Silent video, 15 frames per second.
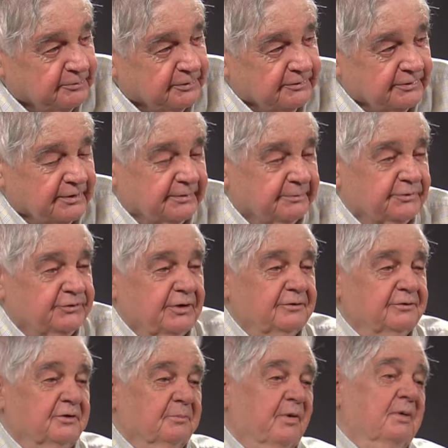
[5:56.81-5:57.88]
the
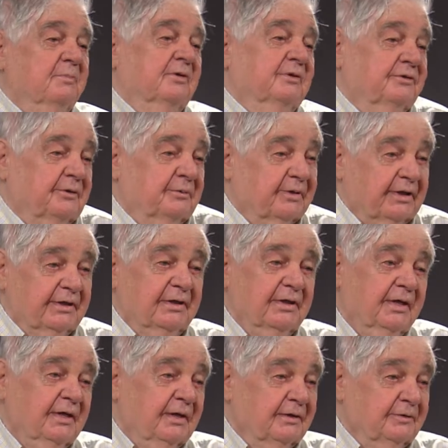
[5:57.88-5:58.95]
Sheriff's Department or somebody,
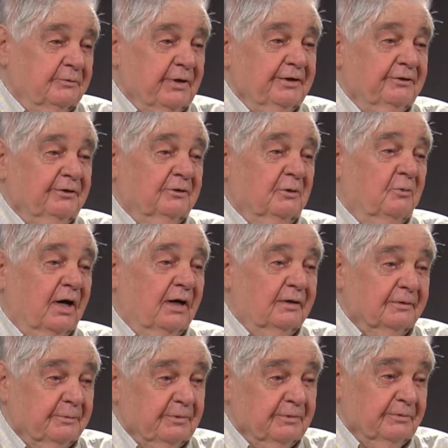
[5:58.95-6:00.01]
it takes a little while. I mean,